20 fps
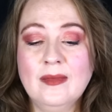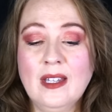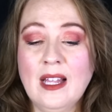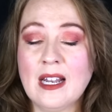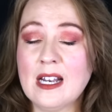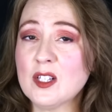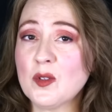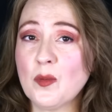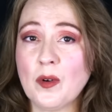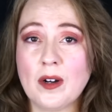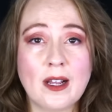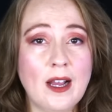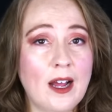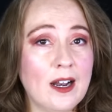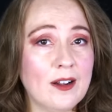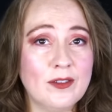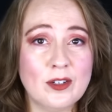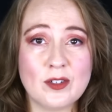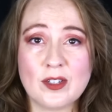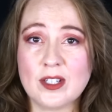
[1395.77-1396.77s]
And I swear to God,
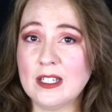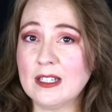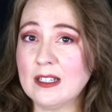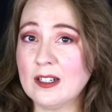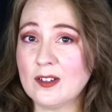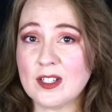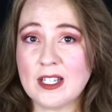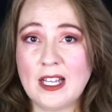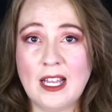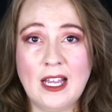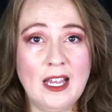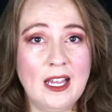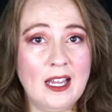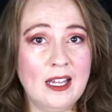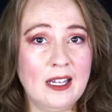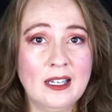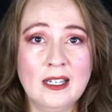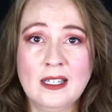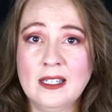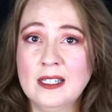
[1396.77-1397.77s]
if you're sitting there
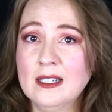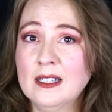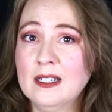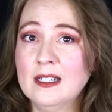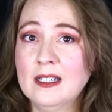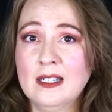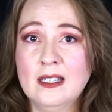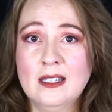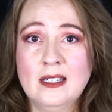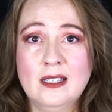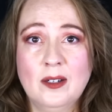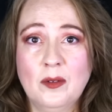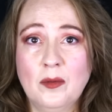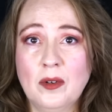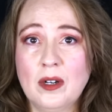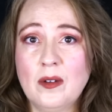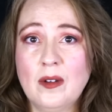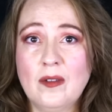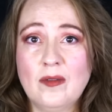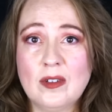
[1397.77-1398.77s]
saying, what
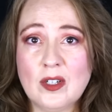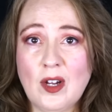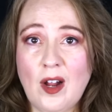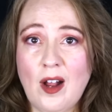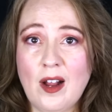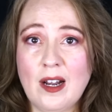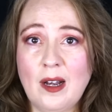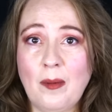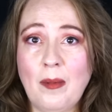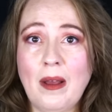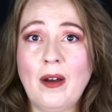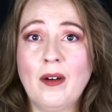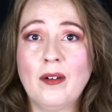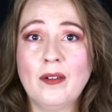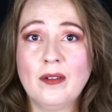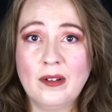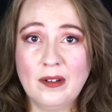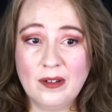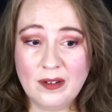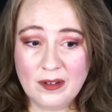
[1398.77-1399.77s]
are you even talking
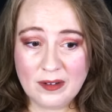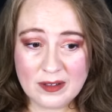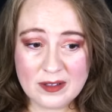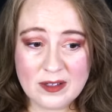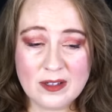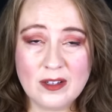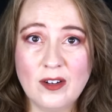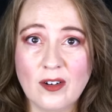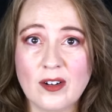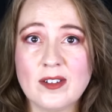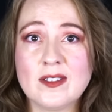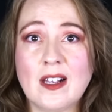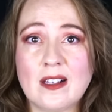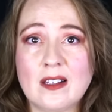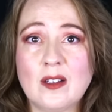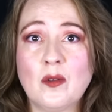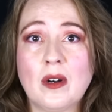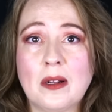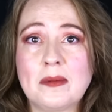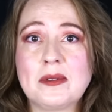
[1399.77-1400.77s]
about? You're
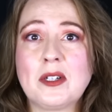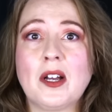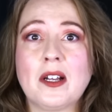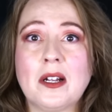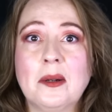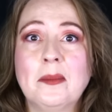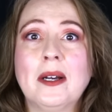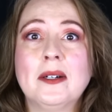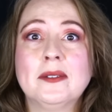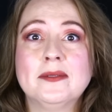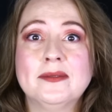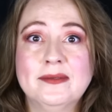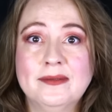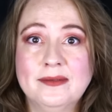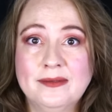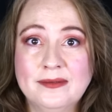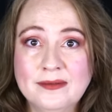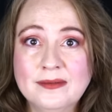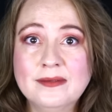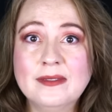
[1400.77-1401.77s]
exactly what I'm talking about.
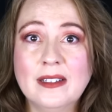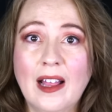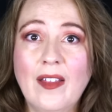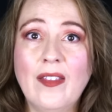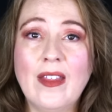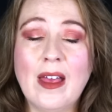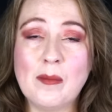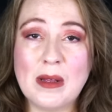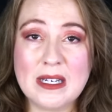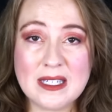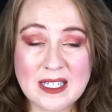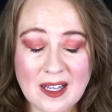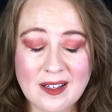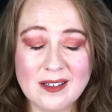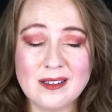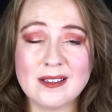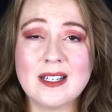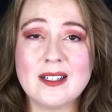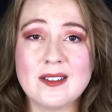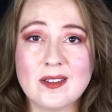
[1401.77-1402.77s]
And that
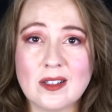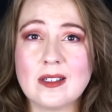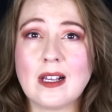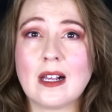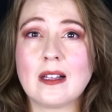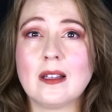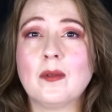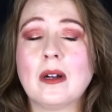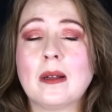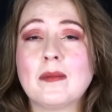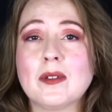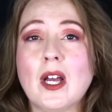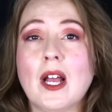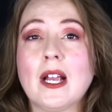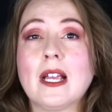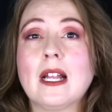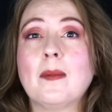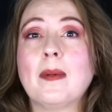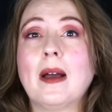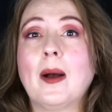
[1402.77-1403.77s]
mentality is exactly what I'm
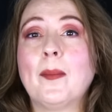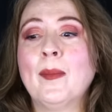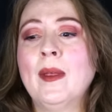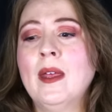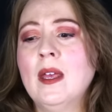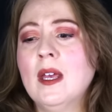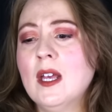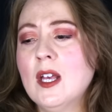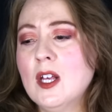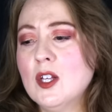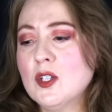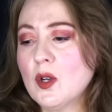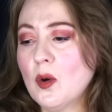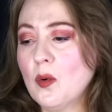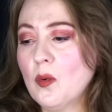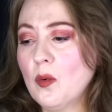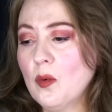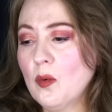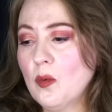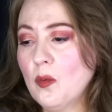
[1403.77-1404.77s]
talking about.
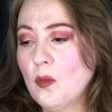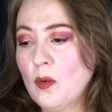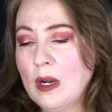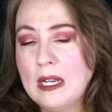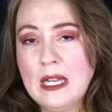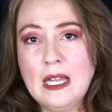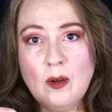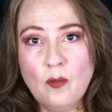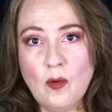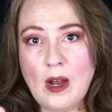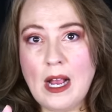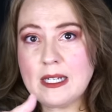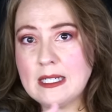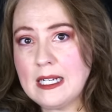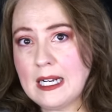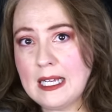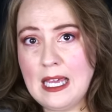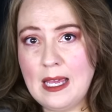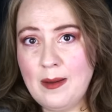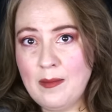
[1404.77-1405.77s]
So when he wrecked
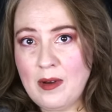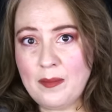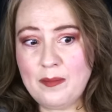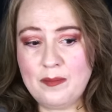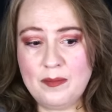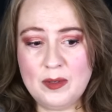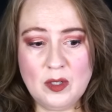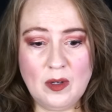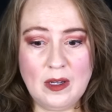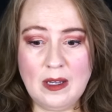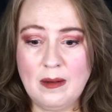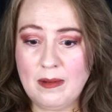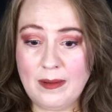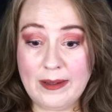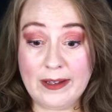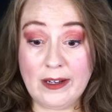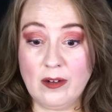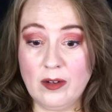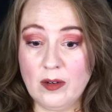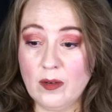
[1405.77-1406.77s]
and I came up to him, I'm
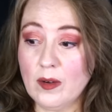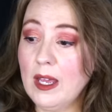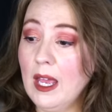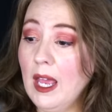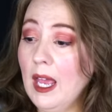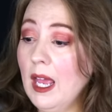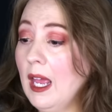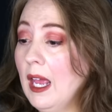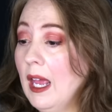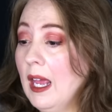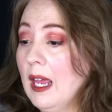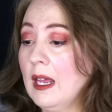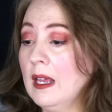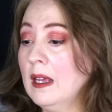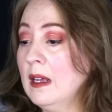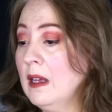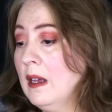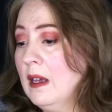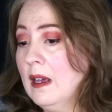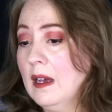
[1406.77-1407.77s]
like, are you okay?
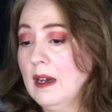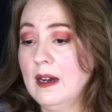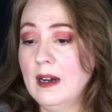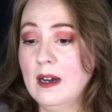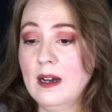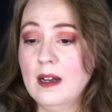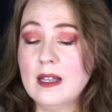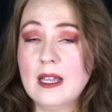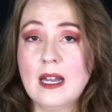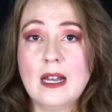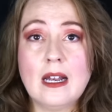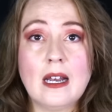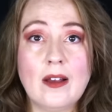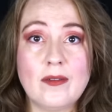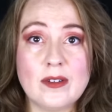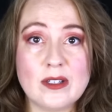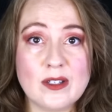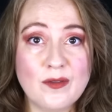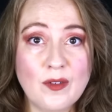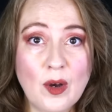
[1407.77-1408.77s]
Uh, he didn't have
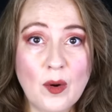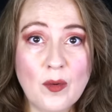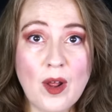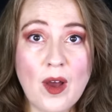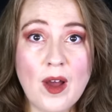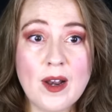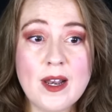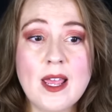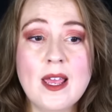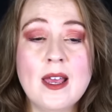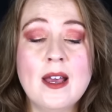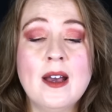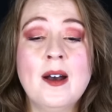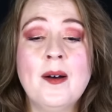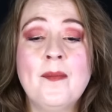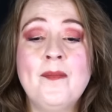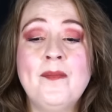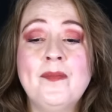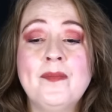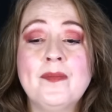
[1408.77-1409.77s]
his phone on
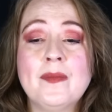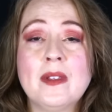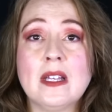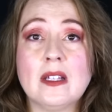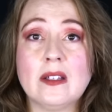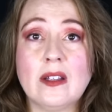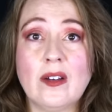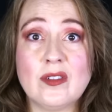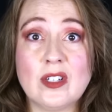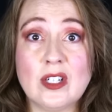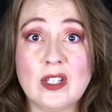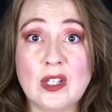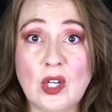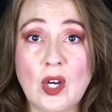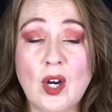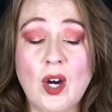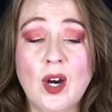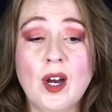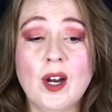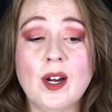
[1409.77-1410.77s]
him. He had left it in the
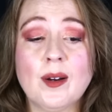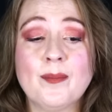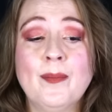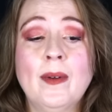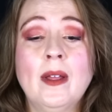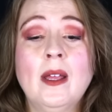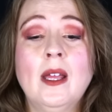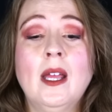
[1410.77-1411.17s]
car.